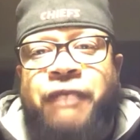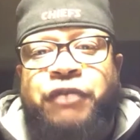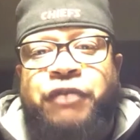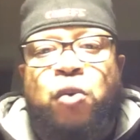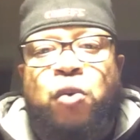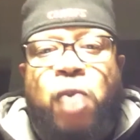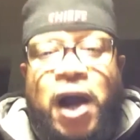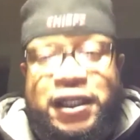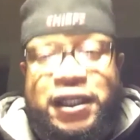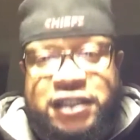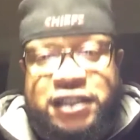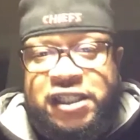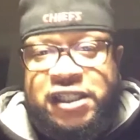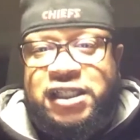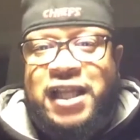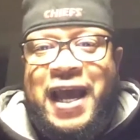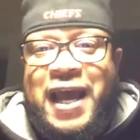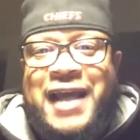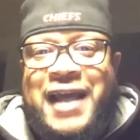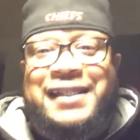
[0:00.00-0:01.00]
watch this
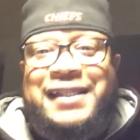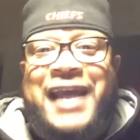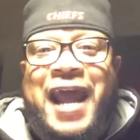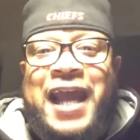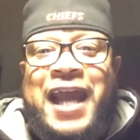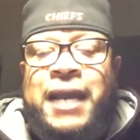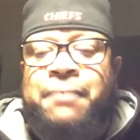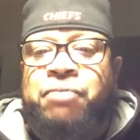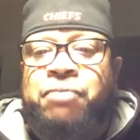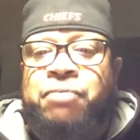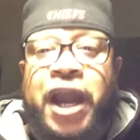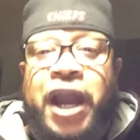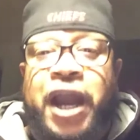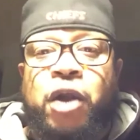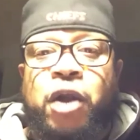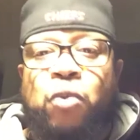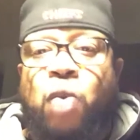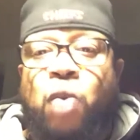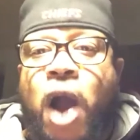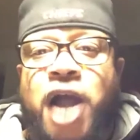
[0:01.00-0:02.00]
last game,
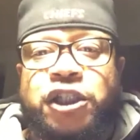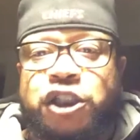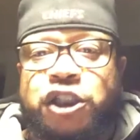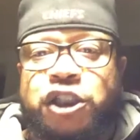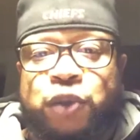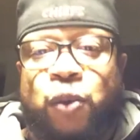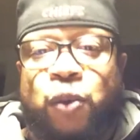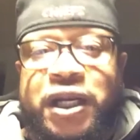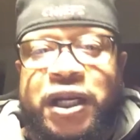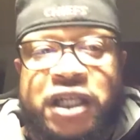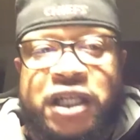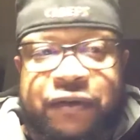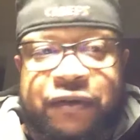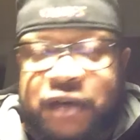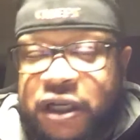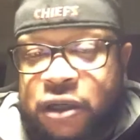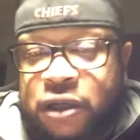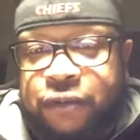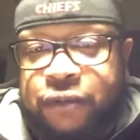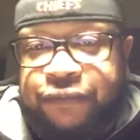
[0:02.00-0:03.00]
Aaron Rodgers wasn't even
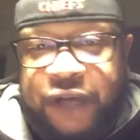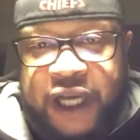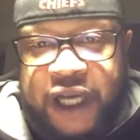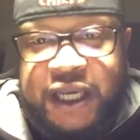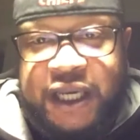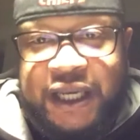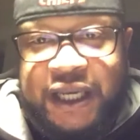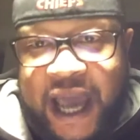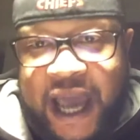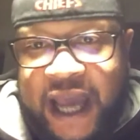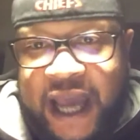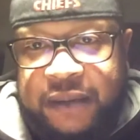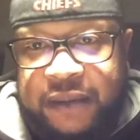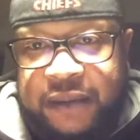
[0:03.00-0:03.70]
in the fucking game.